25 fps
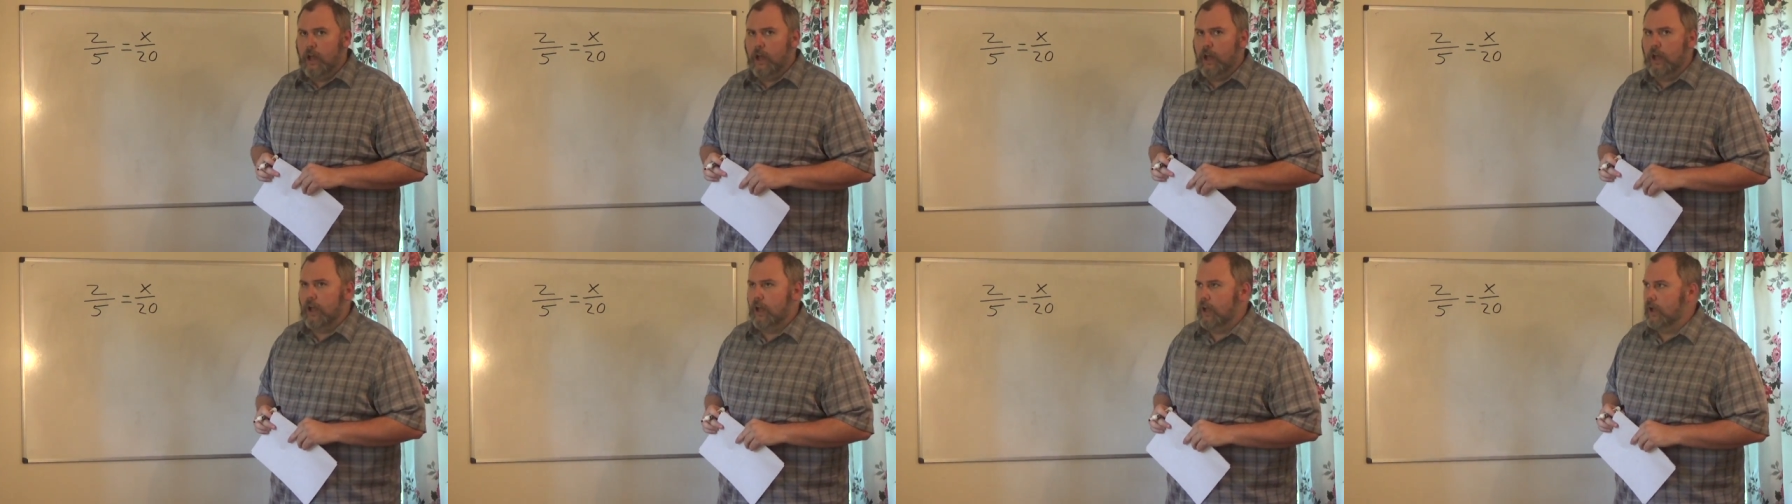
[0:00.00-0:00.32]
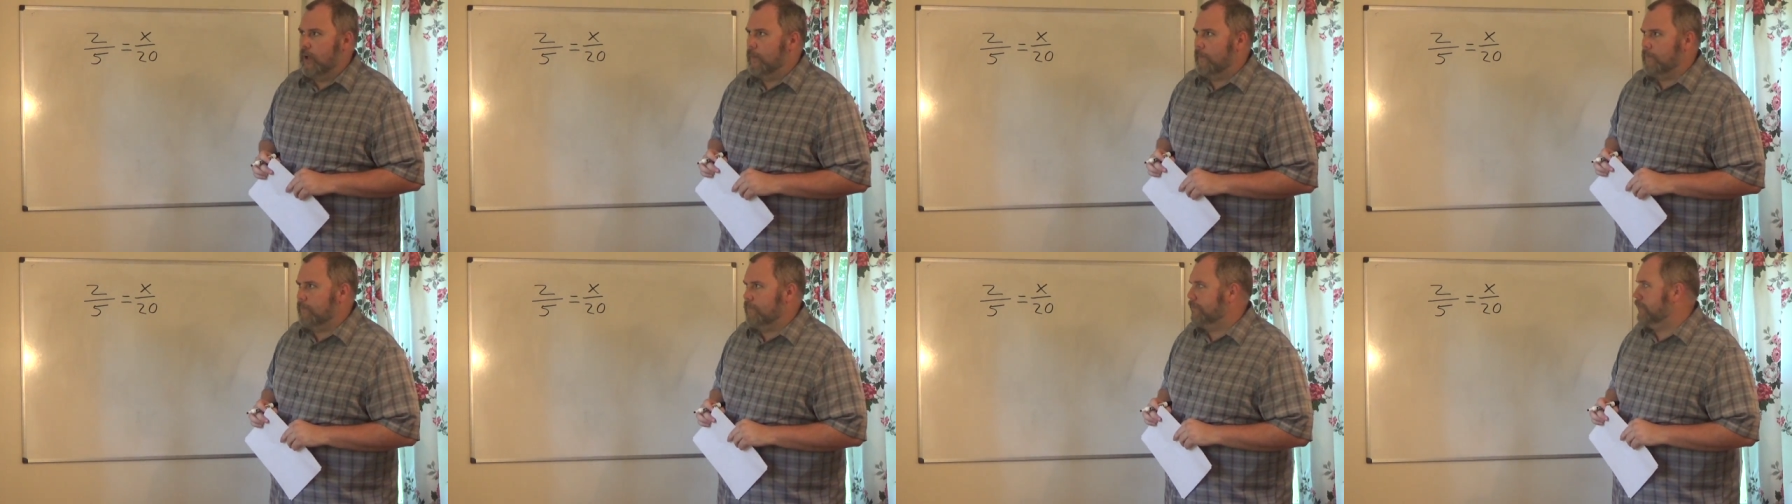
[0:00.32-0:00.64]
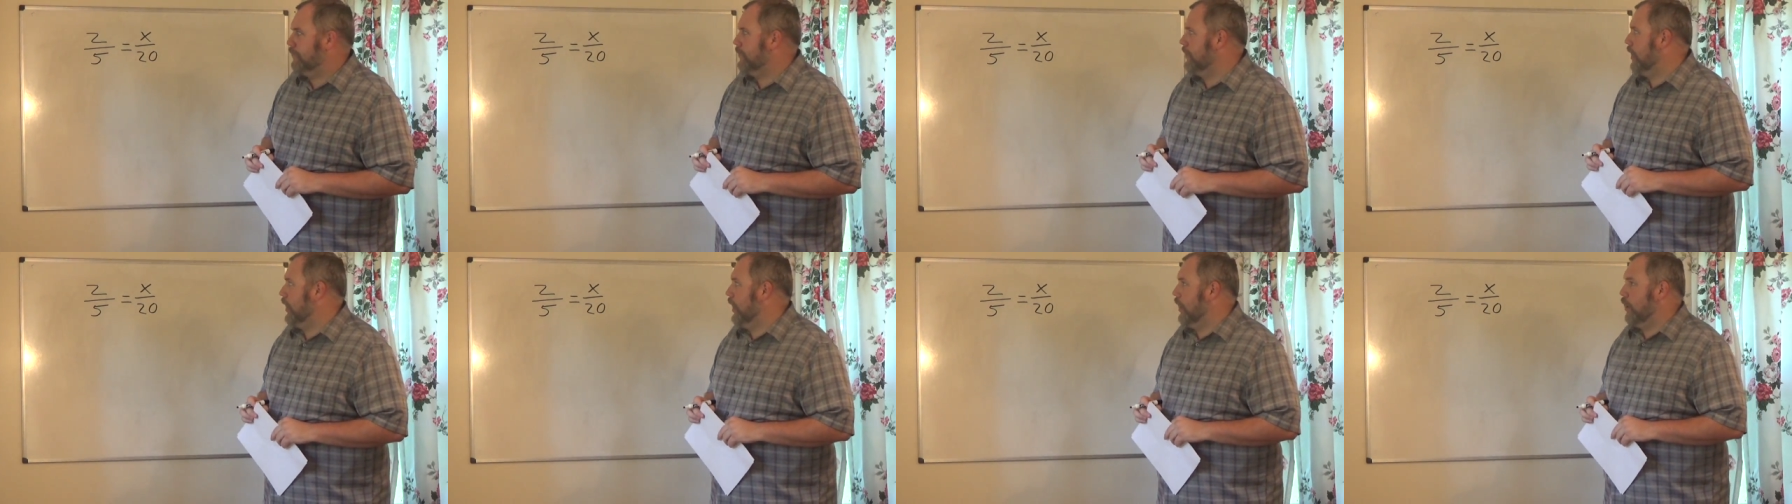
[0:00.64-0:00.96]

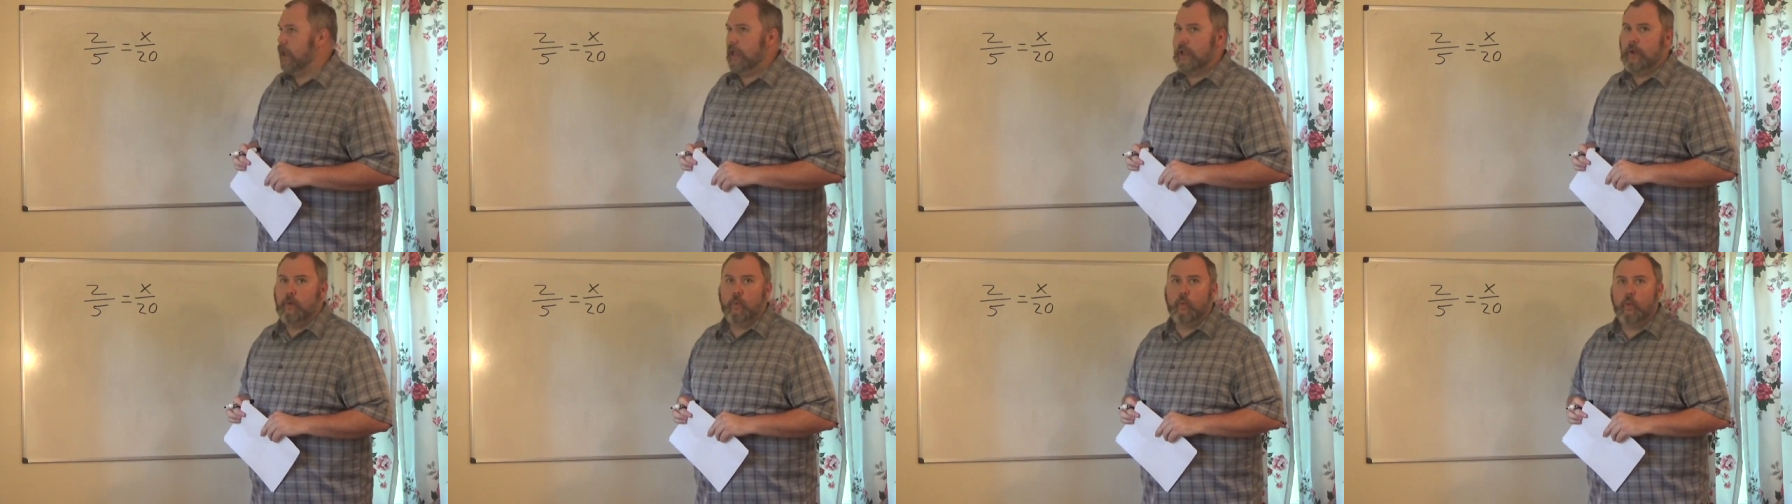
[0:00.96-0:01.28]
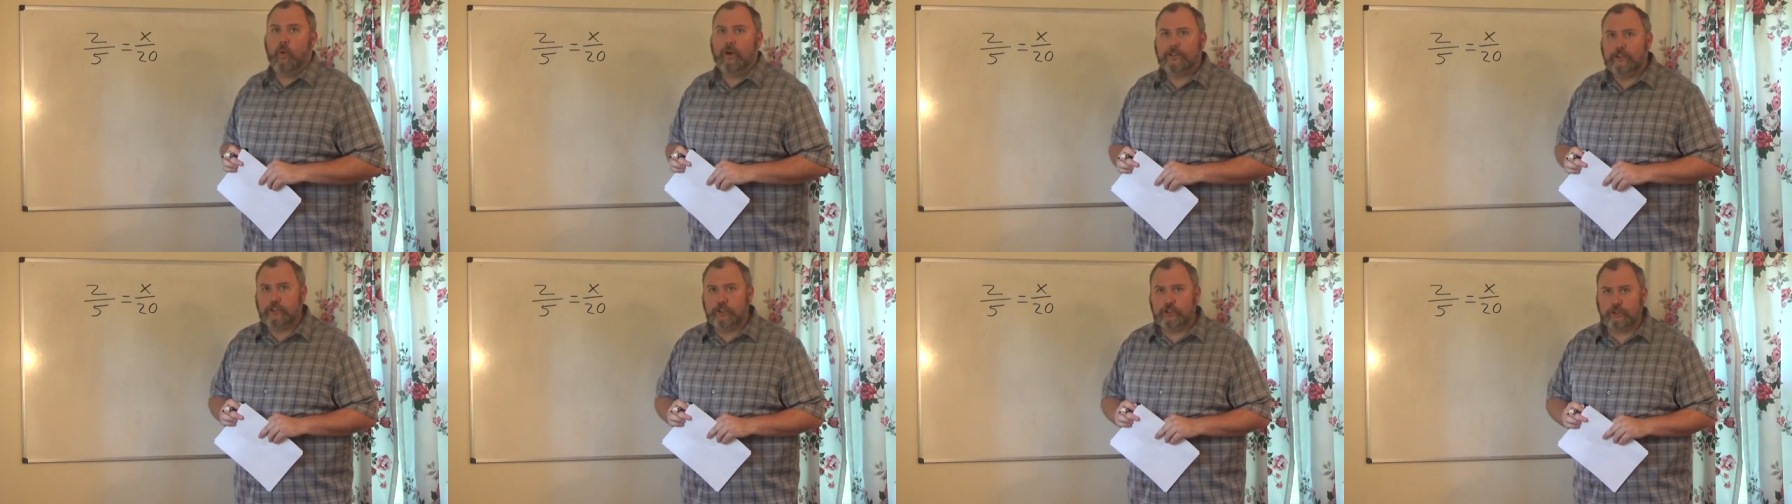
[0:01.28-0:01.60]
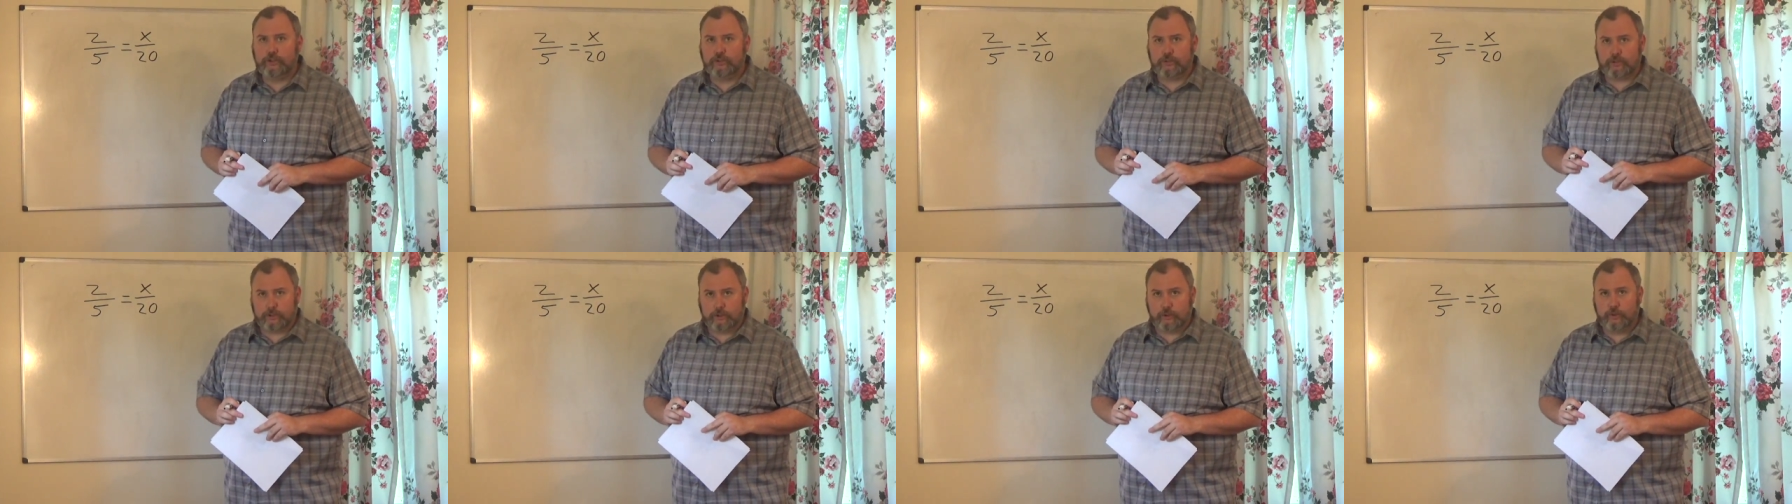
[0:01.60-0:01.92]
And what
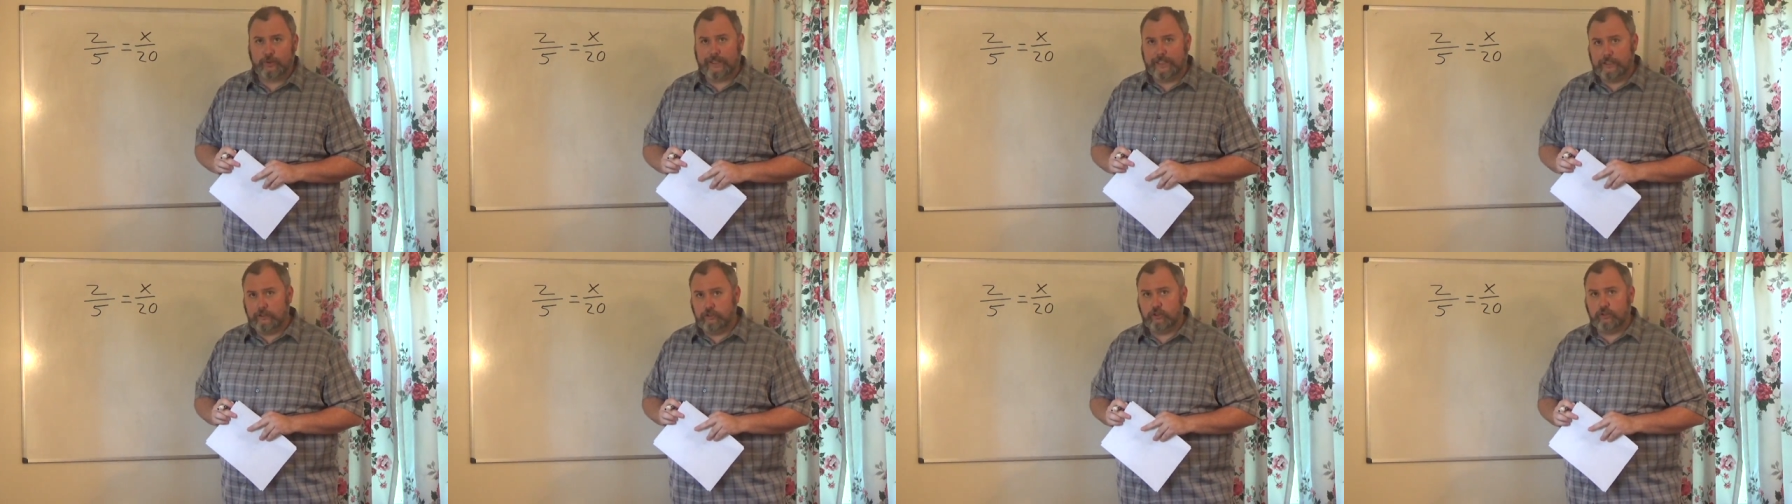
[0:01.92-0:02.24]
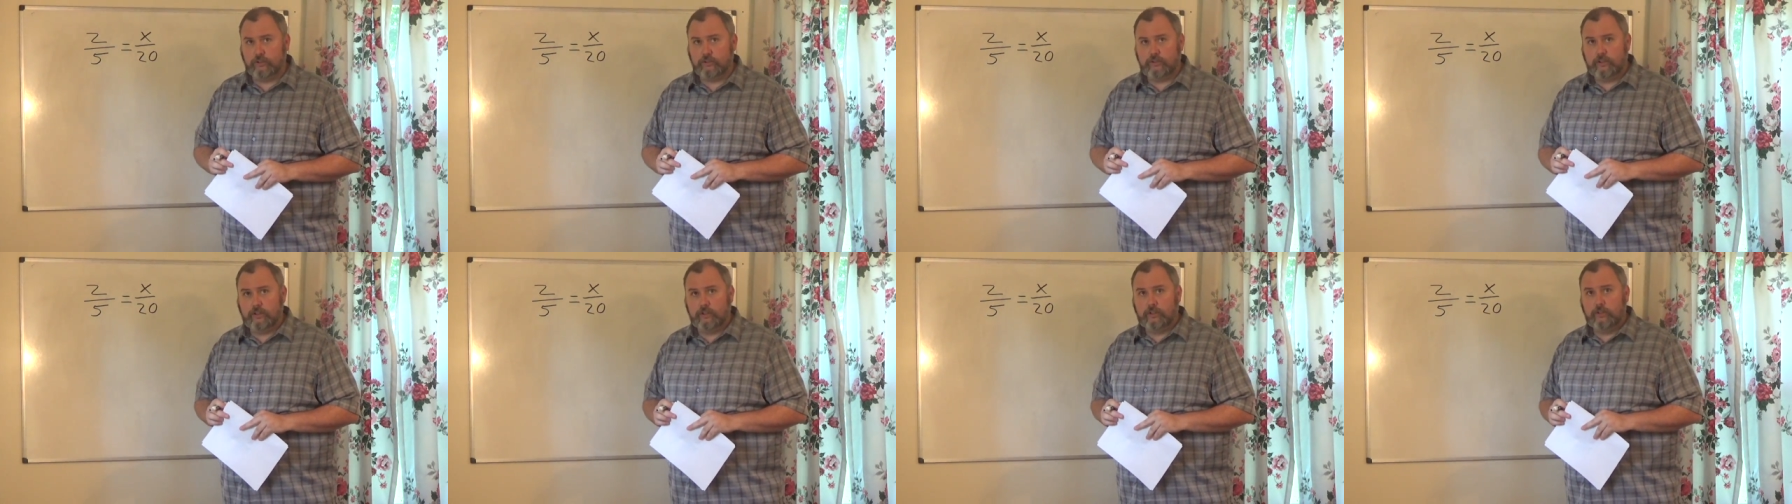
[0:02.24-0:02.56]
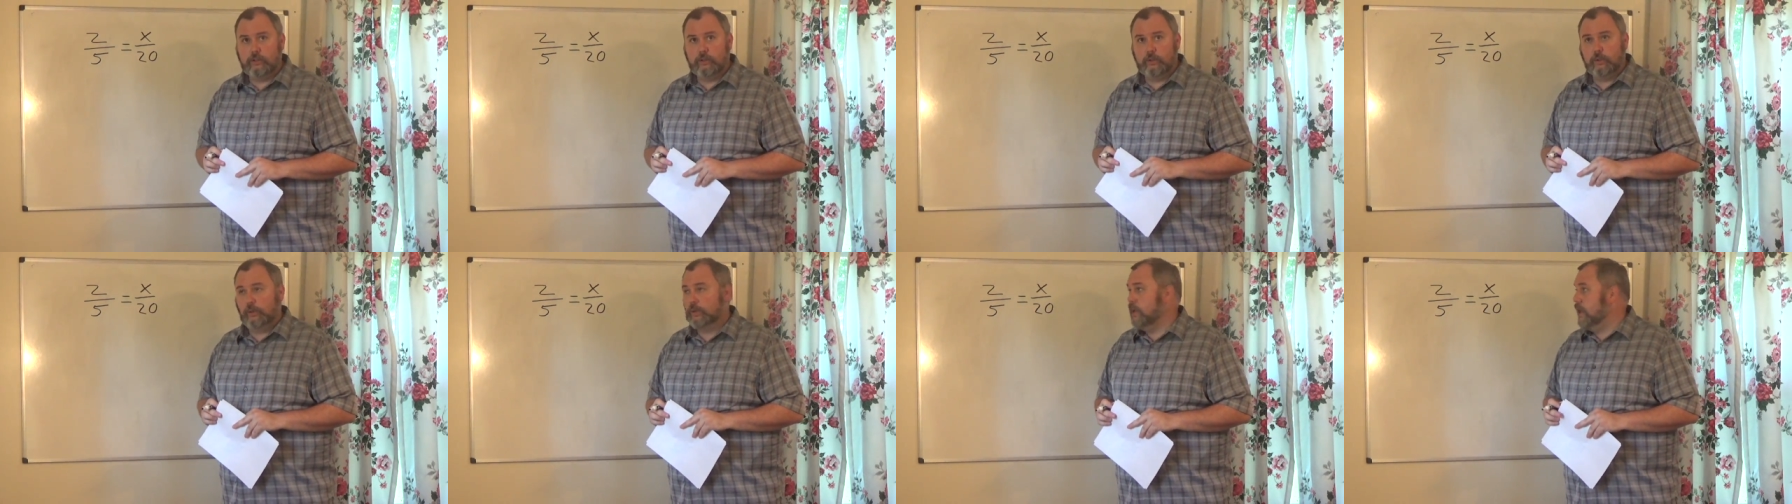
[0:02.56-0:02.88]
you're going to
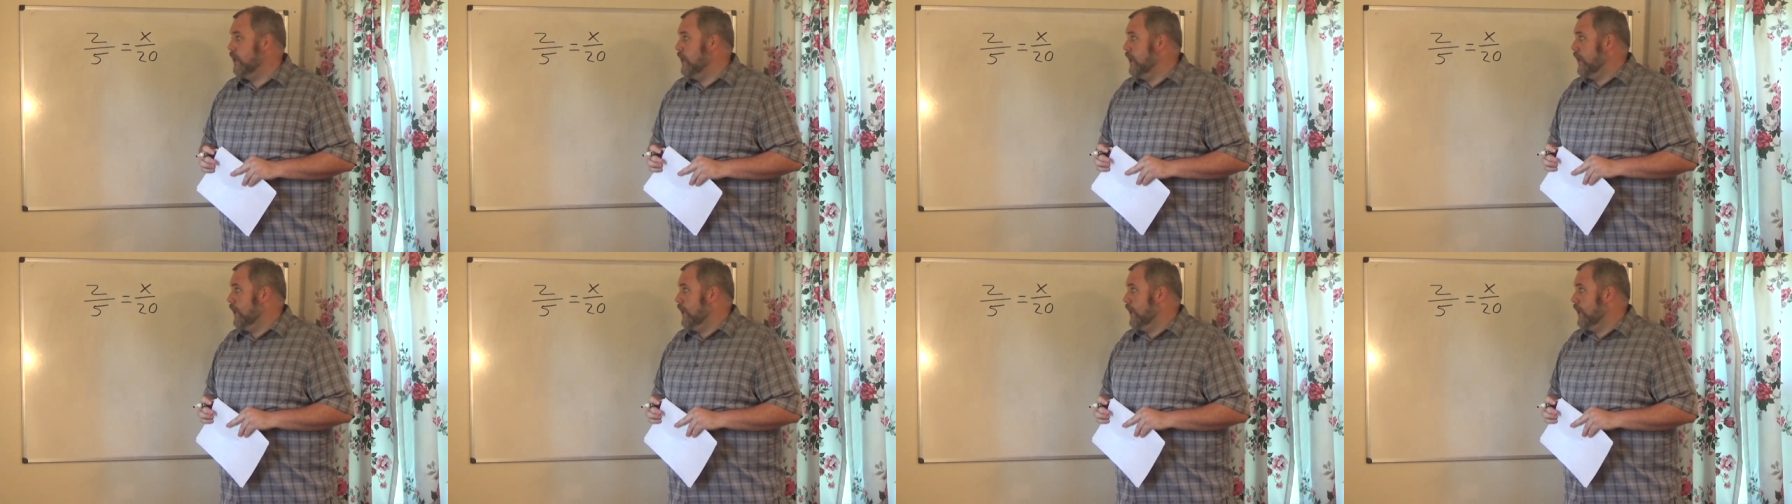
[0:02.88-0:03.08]
do